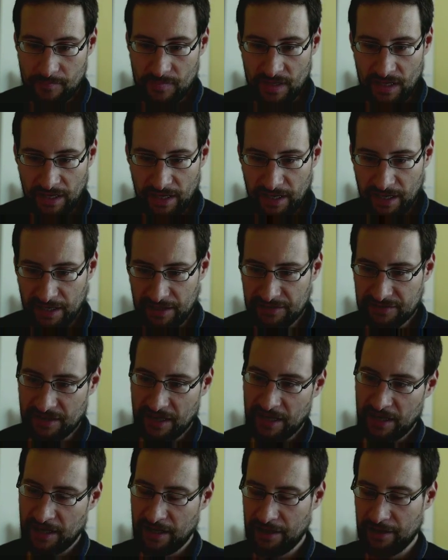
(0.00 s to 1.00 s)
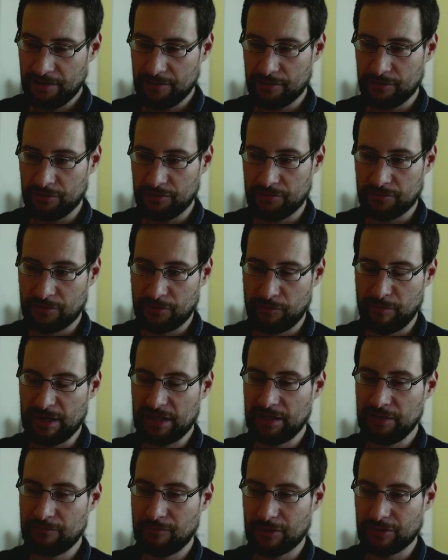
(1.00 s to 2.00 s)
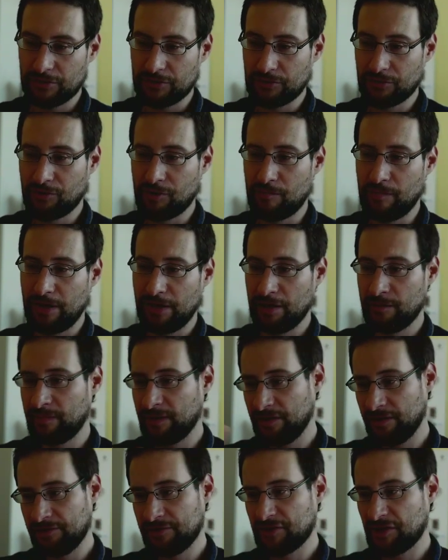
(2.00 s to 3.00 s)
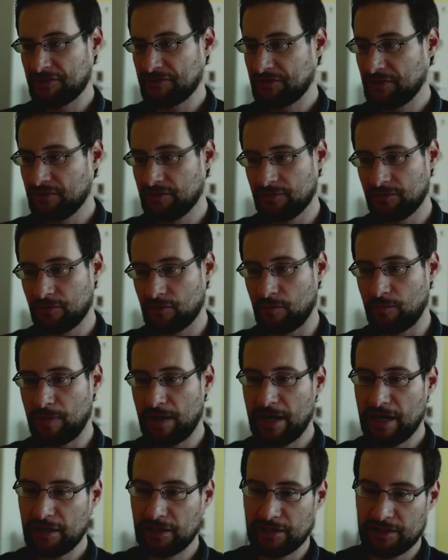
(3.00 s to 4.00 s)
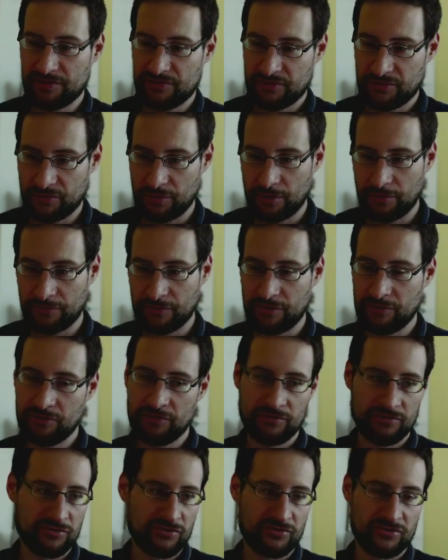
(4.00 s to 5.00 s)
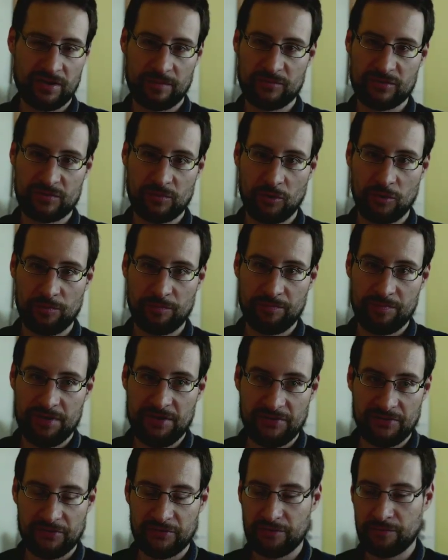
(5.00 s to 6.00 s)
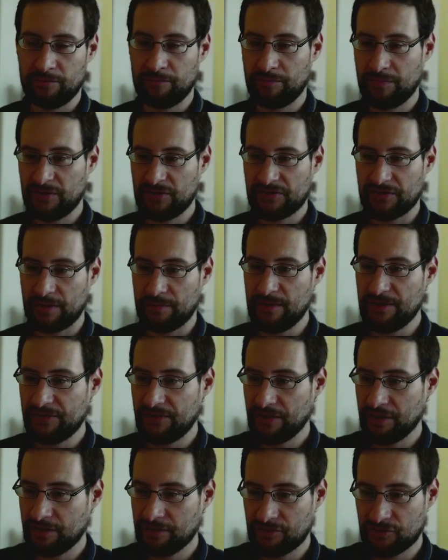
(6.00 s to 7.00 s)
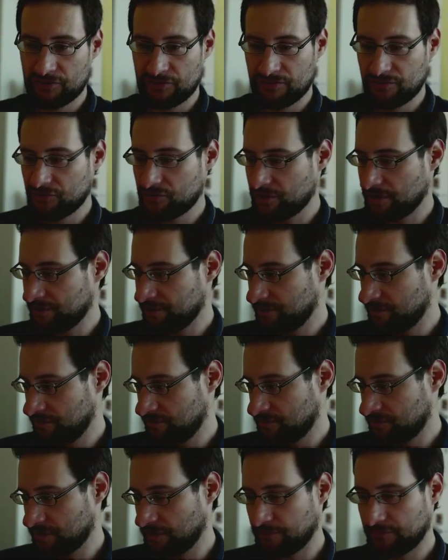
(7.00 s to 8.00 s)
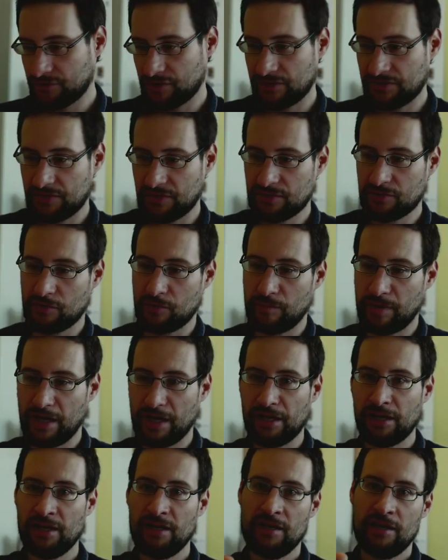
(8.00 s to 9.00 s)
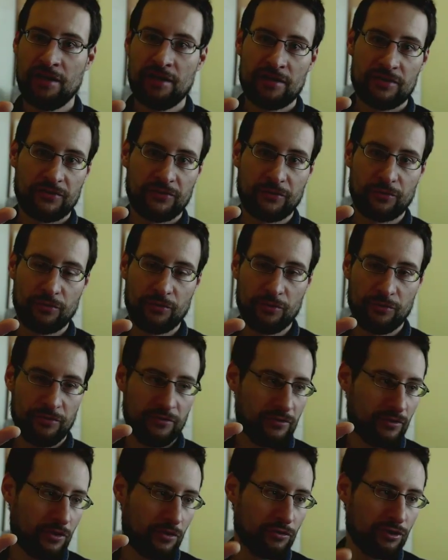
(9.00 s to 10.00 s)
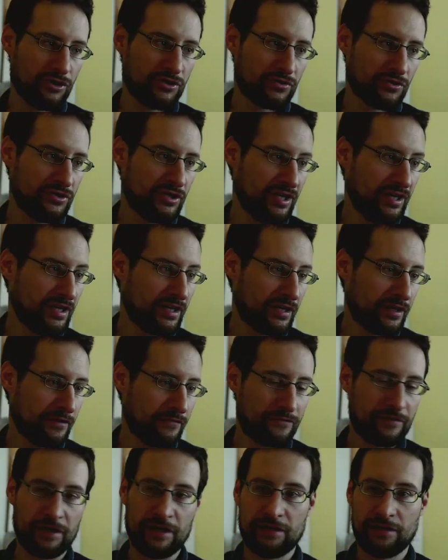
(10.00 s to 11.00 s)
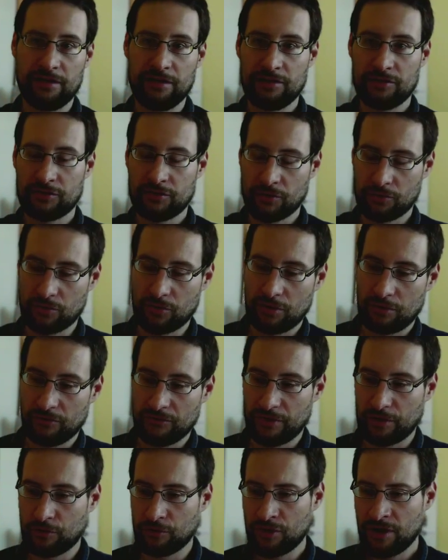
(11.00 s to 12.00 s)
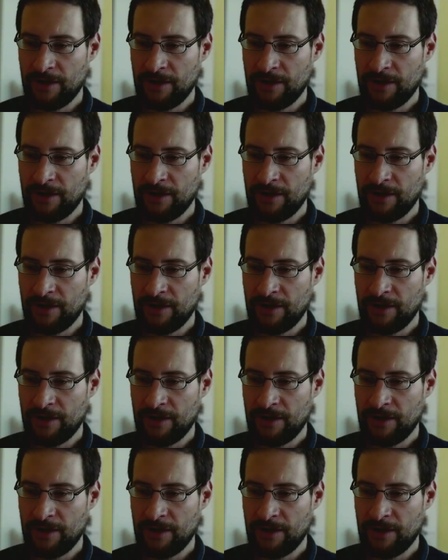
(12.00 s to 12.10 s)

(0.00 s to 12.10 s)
and I quickly wanted to compile it, but it just didn't compile, as so often some small pieces and bits are missing and stuff just didn't compile. So only today I finally took a closer look,